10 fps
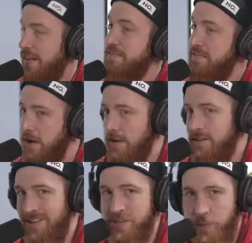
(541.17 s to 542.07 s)
fair.
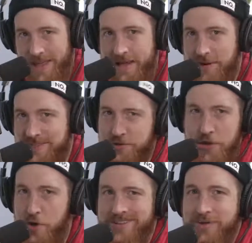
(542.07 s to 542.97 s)
And you play Risk. You're the
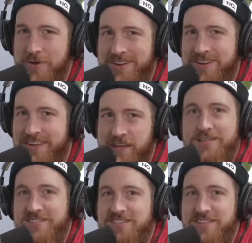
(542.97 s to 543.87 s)
only one that consistently